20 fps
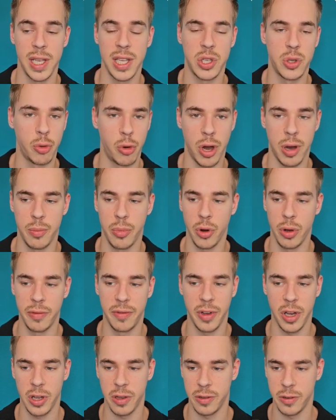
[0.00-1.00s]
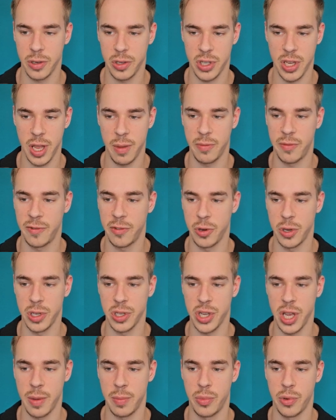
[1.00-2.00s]
Instagram profile, for
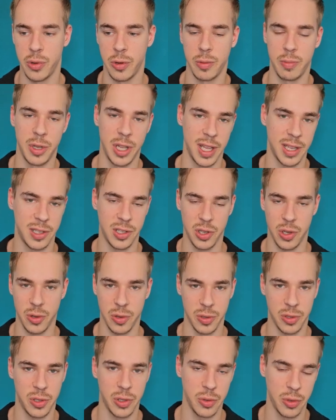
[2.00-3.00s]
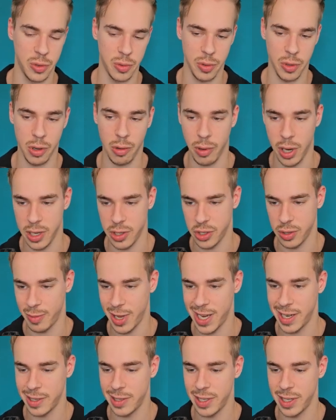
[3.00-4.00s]
example. But that's going to require
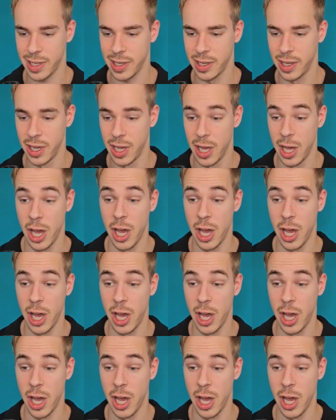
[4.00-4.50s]
some editing.